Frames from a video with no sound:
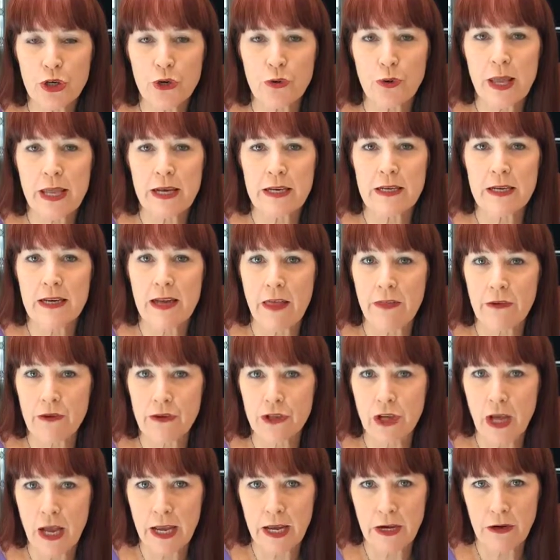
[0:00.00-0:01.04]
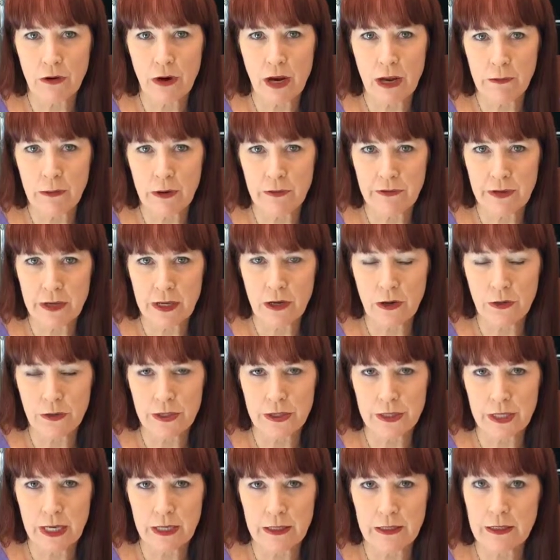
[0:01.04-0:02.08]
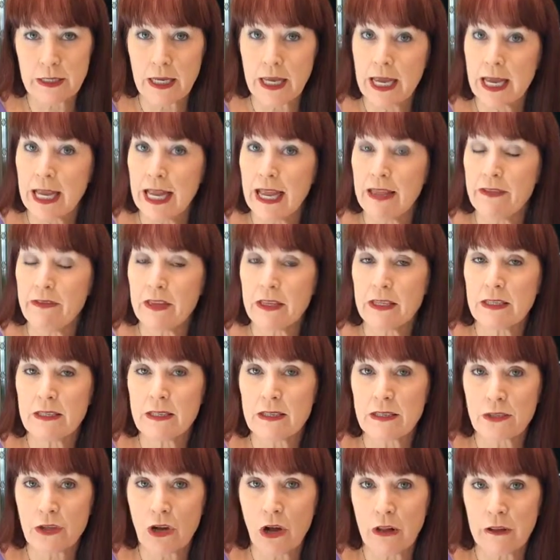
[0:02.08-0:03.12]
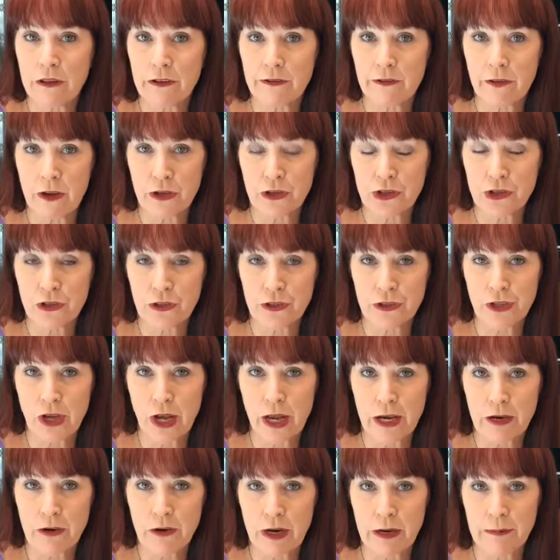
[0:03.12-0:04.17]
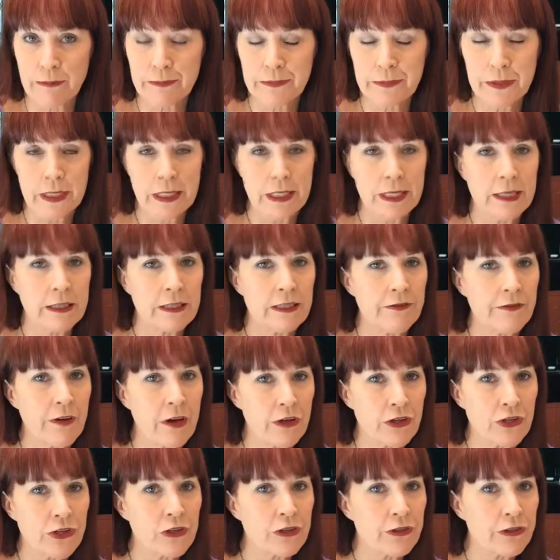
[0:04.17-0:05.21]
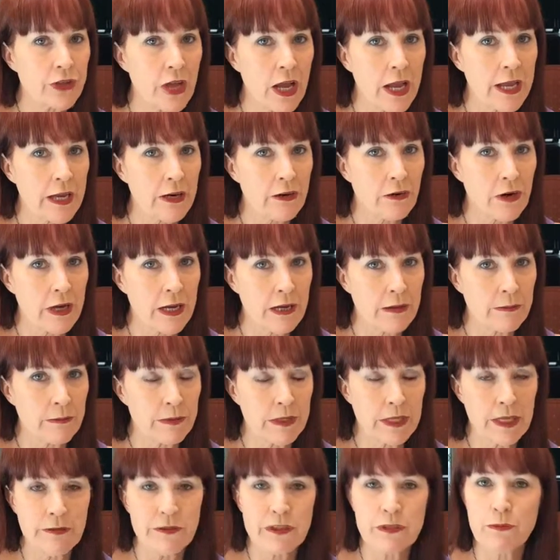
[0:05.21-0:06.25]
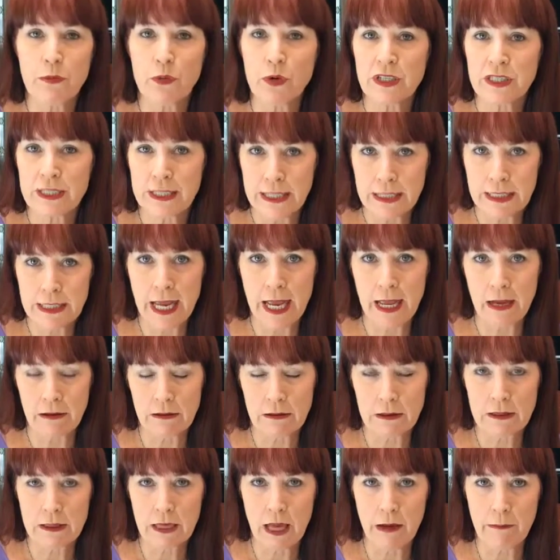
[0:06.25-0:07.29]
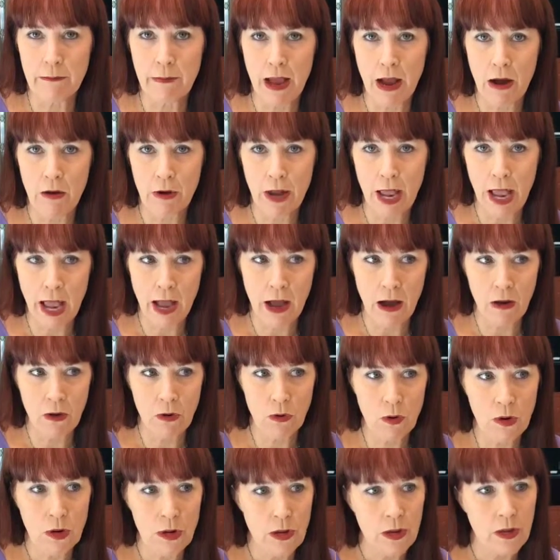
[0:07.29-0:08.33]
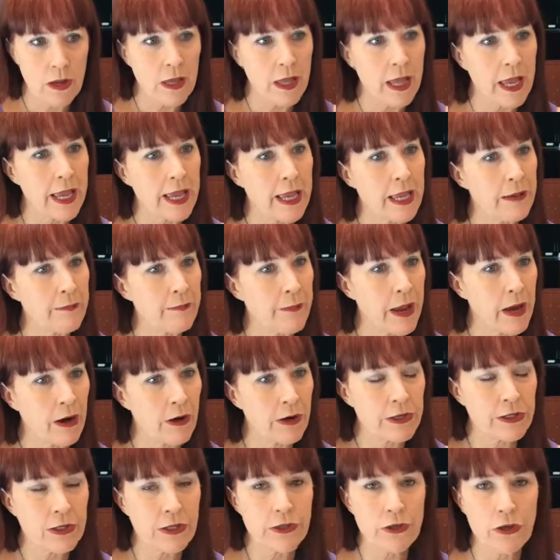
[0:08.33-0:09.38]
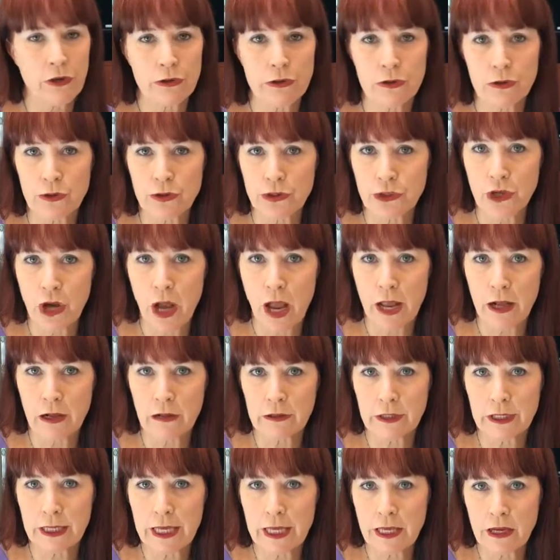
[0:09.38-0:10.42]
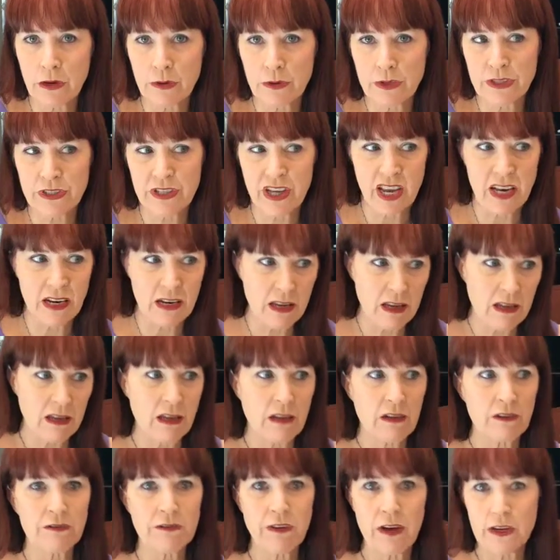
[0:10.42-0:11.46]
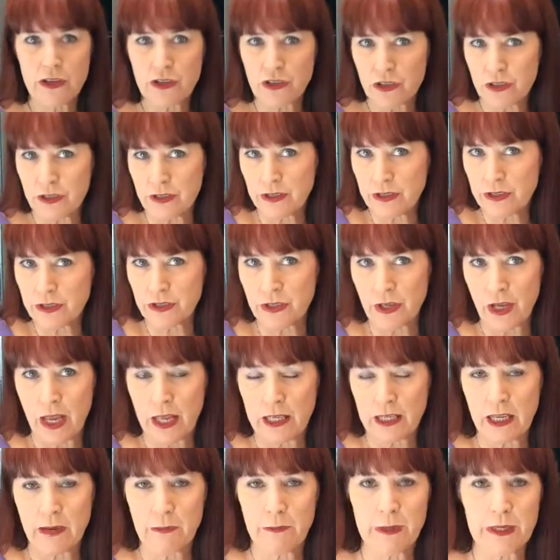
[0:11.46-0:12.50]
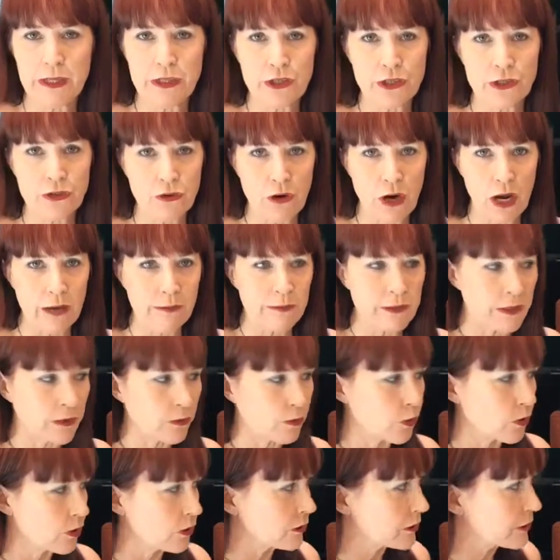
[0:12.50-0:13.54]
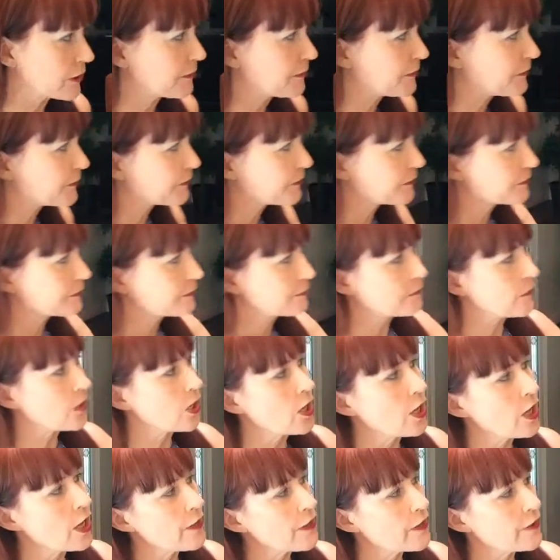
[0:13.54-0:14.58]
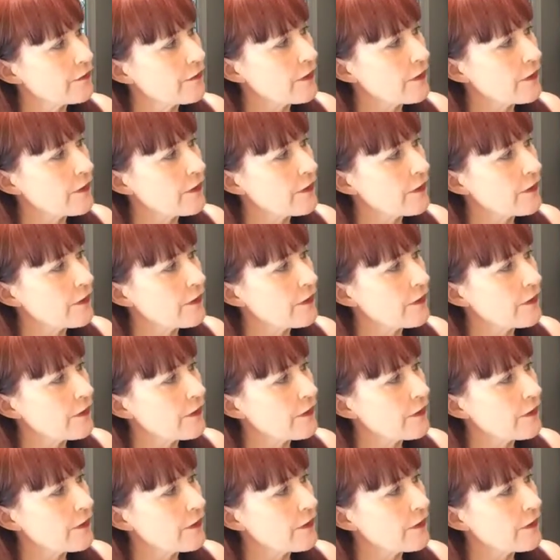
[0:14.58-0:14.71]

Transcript: created another diagram of ego states, and this is called the functional diagram. The functional diagram gives more details about how a parent, adult, or child ego state functions and can be described in the world. The